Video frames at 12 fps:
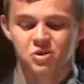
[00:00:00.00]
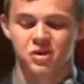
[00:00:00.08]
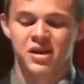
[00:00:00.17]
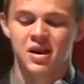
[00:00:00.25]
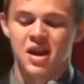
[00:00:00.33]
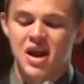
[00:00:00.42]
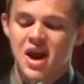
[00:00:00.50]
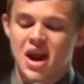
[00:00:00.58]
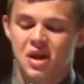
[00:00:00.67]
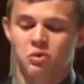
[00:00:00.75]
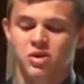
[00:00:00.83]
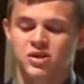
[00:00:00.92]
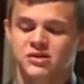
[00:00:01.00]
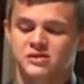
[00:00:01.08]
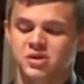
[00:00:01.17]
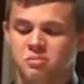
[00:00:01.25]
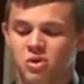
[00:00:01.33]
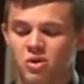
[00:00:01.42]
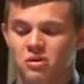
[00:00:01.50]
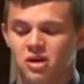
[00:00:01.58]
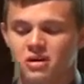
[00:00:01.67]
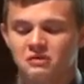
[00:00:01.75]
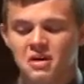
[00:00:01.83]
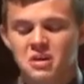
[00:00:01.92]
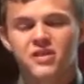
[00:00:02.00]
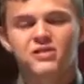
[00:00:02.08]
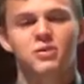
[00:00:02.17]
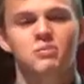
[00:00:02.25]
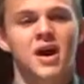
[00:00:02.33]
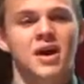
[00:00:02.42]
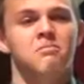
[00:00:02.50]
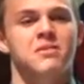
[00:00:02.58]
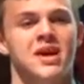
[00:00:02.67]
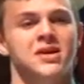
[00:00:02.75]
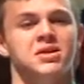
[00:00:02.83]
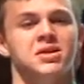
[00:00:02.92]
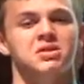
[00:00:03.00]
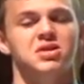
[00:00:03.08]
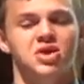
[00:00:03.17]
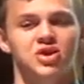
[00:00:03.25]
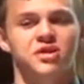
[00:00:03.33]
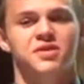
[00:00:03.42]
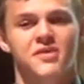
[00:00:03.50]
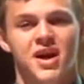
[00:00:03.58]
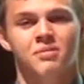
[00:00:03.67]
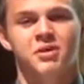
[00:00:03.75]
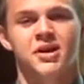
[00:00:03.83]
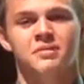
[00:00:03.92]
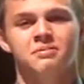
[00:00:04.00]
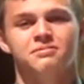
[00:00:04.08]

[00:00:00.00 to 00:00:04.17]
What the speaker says: doing and words of support from my amazing church family.